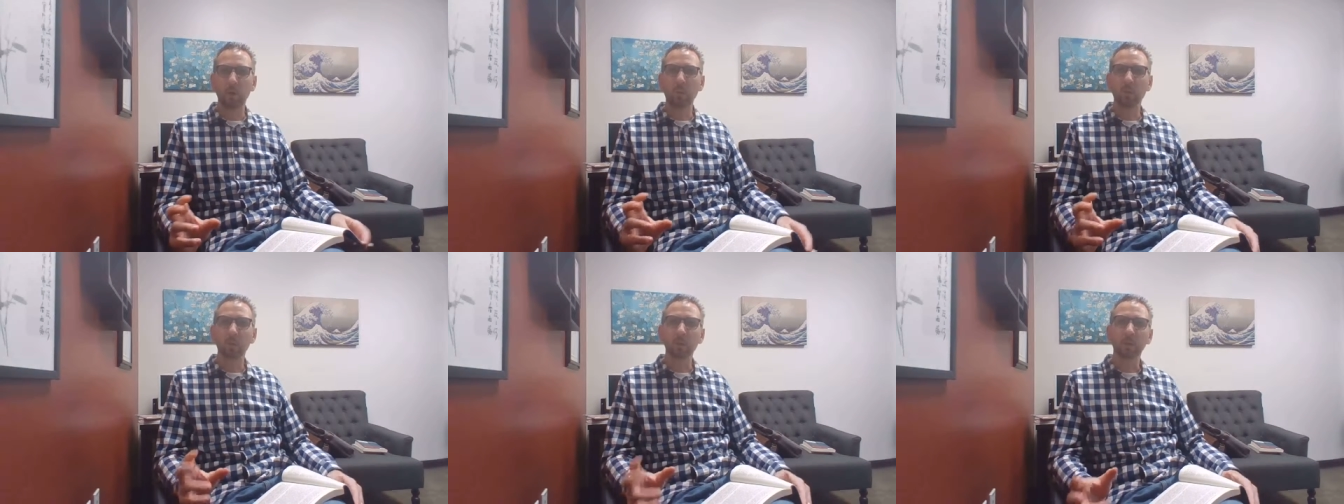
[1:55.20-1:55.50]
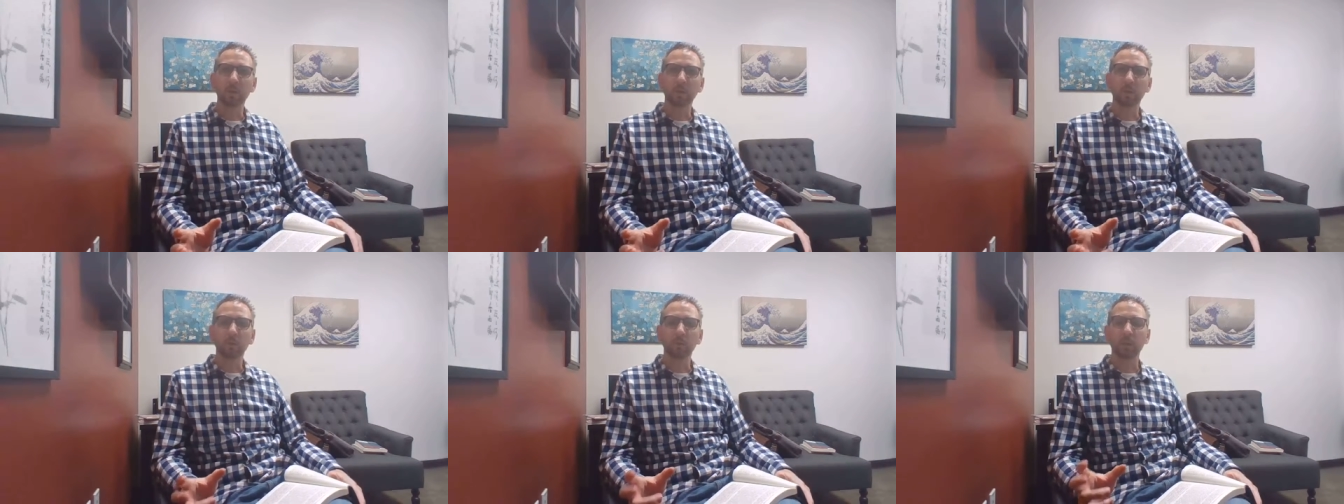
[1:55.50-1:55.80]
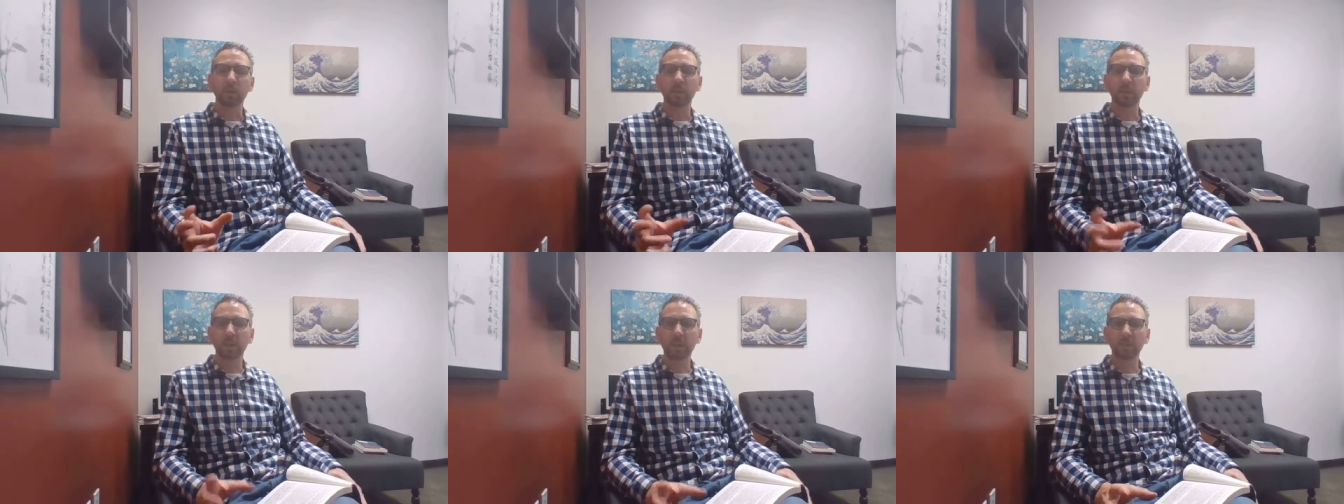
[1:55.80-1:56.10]
we can
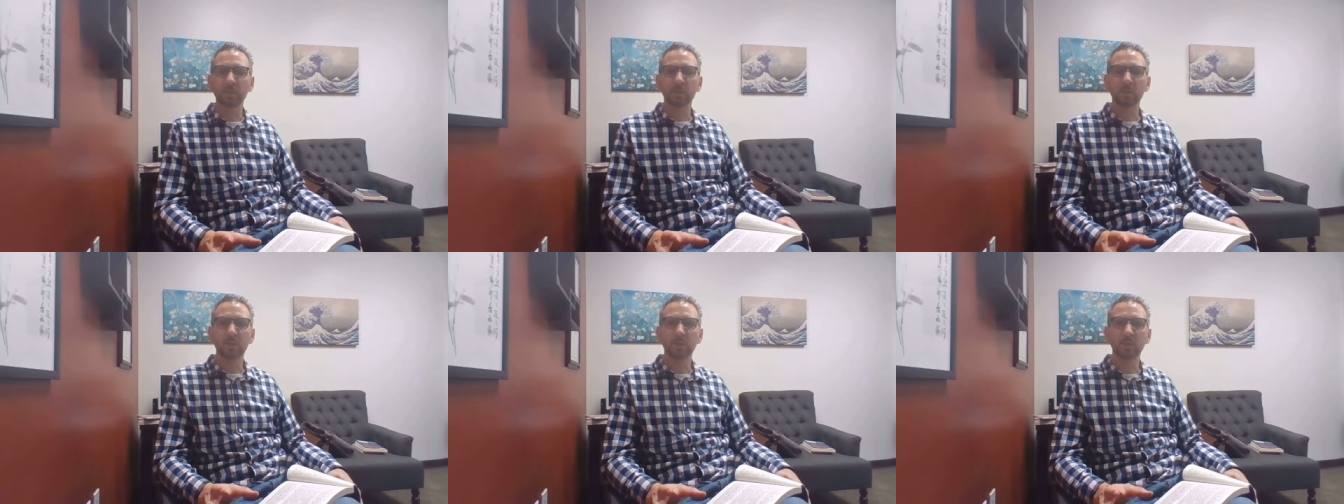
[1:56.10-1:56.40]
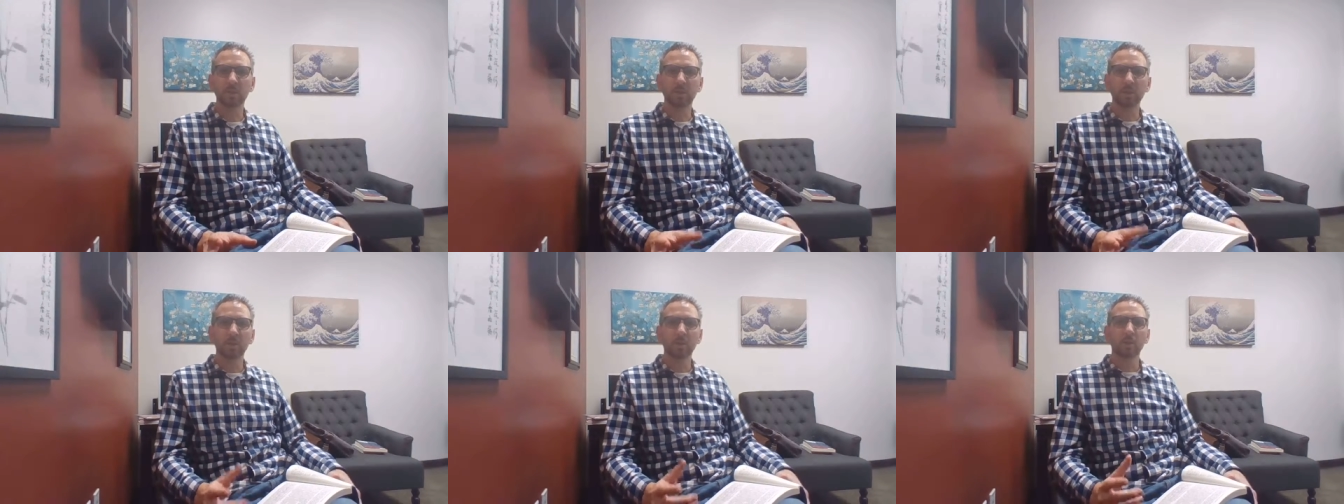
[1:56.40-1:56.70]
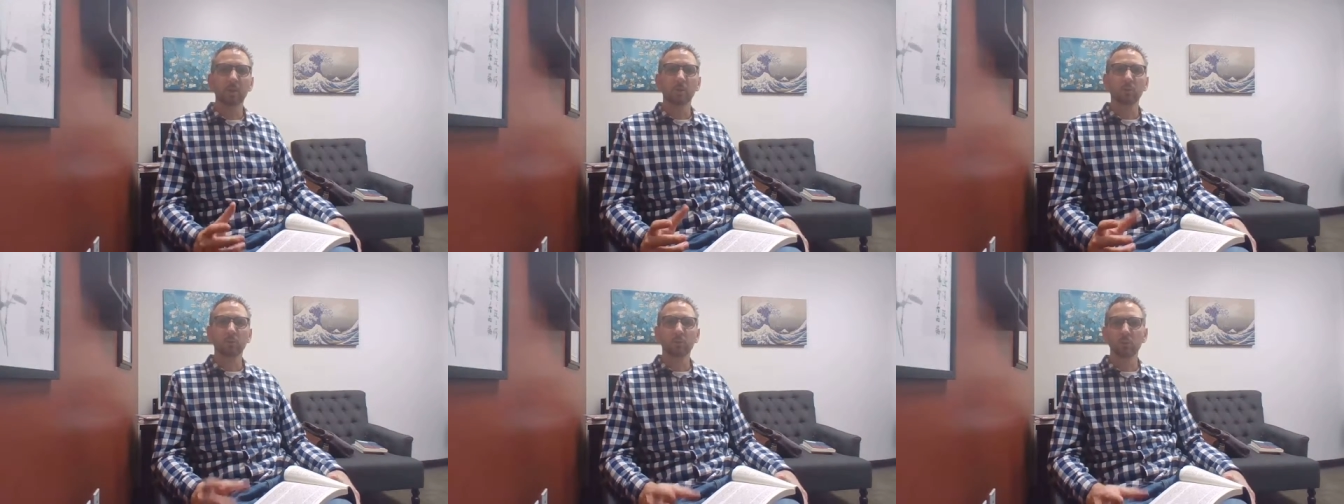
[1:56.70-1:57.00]
relate
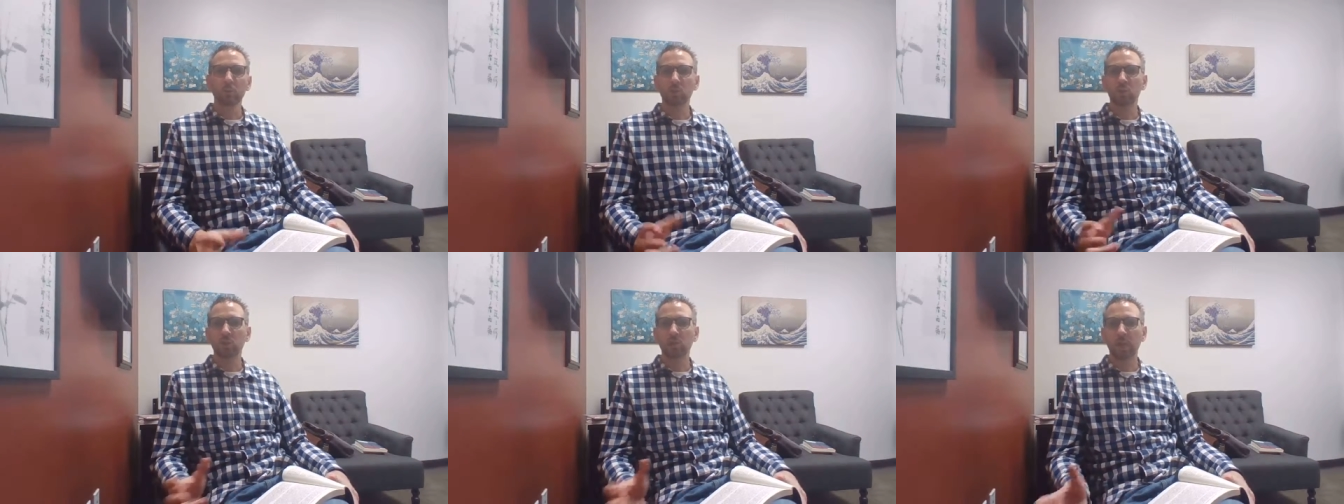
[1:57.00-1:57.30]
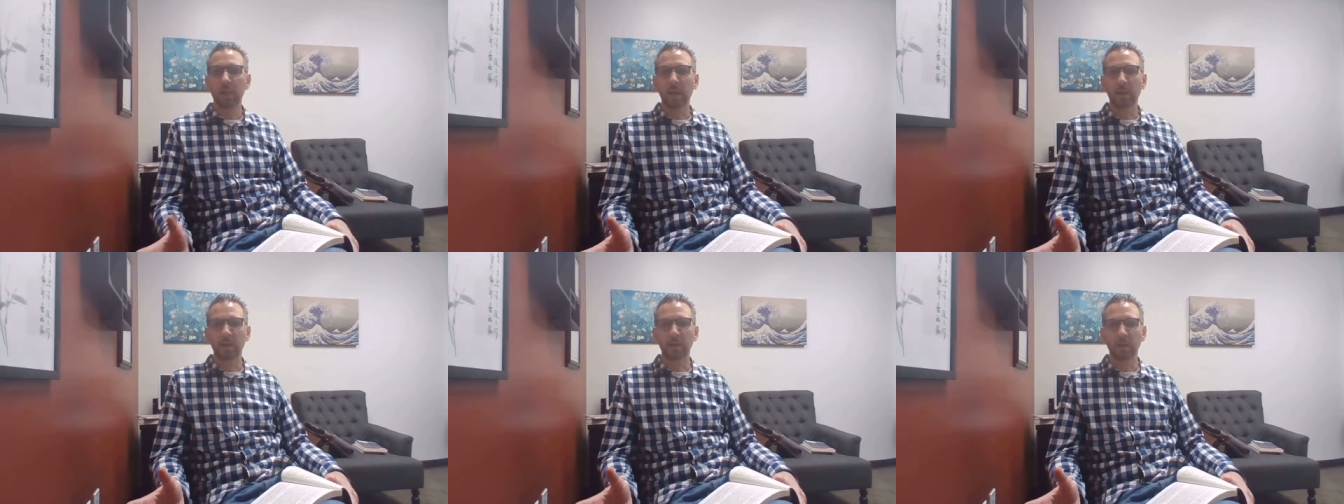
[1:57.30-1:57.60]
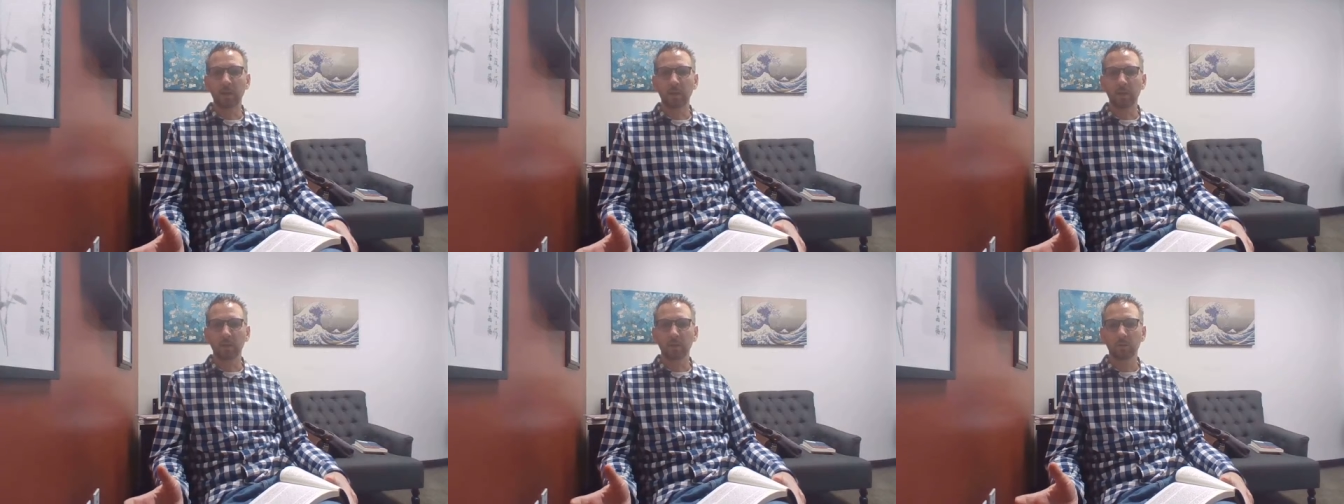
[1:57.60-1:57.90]

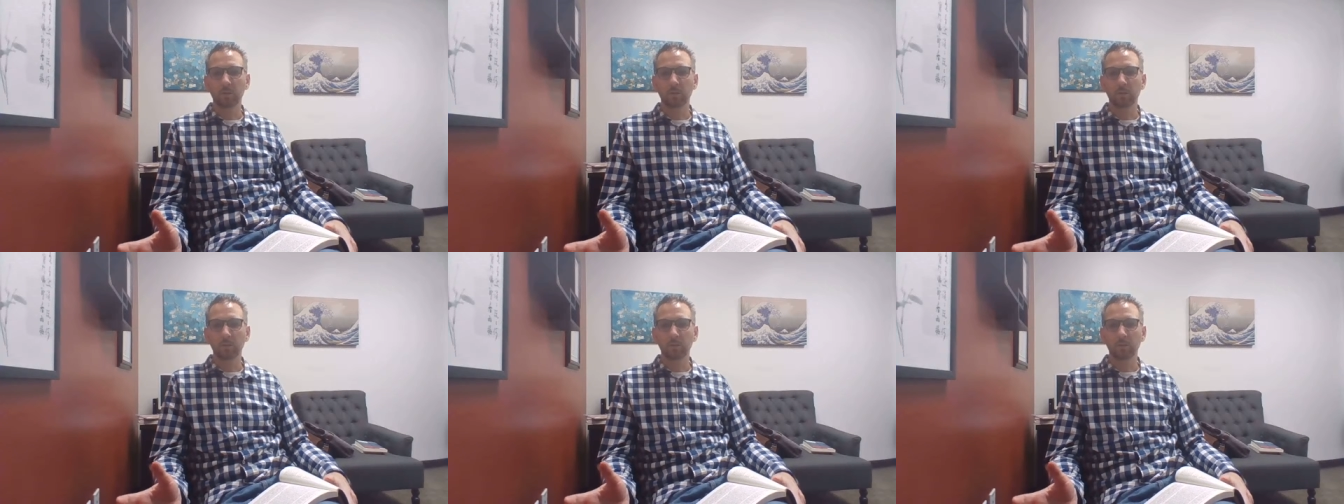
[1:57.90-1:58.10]
Christianity